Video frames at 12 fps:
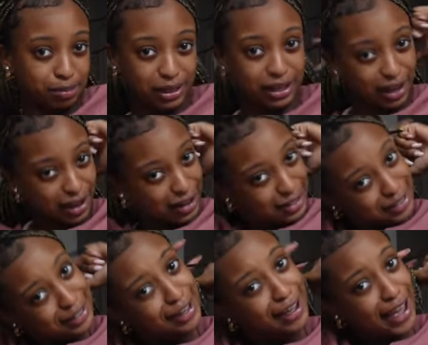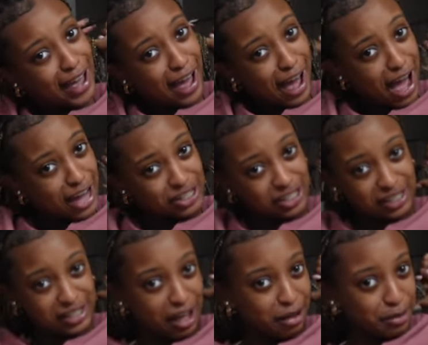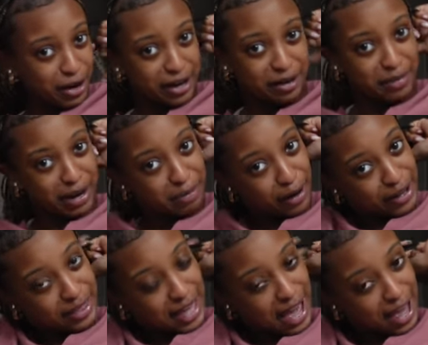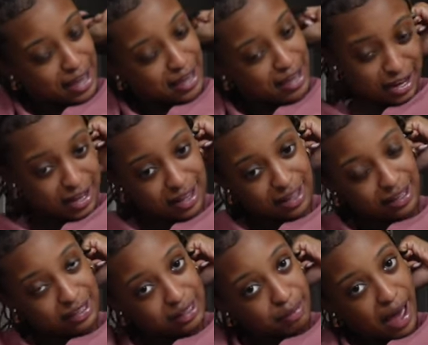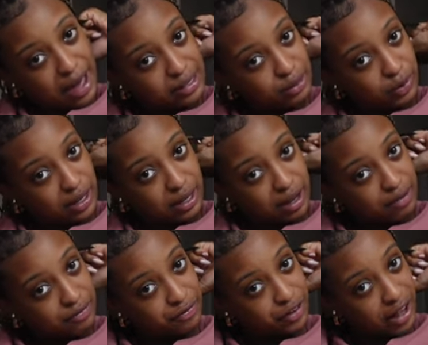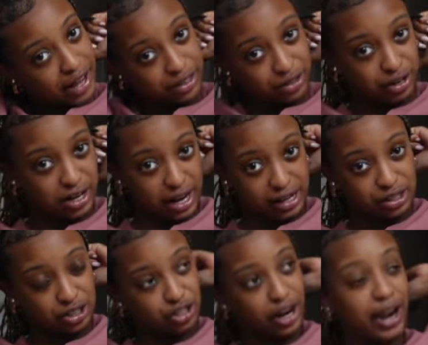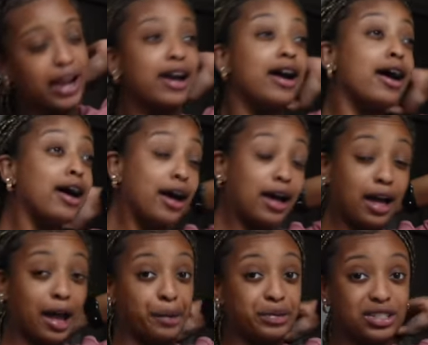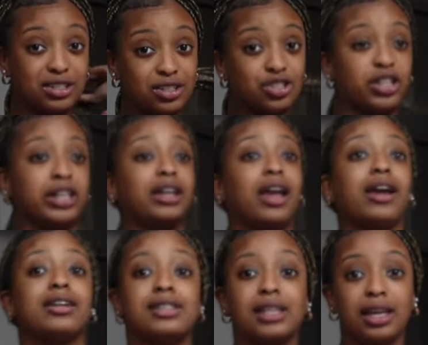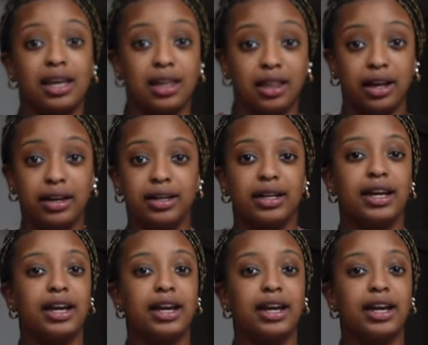because I just celebrated my birthday this past weekend for like 3 days straight. I was just drinking tequila,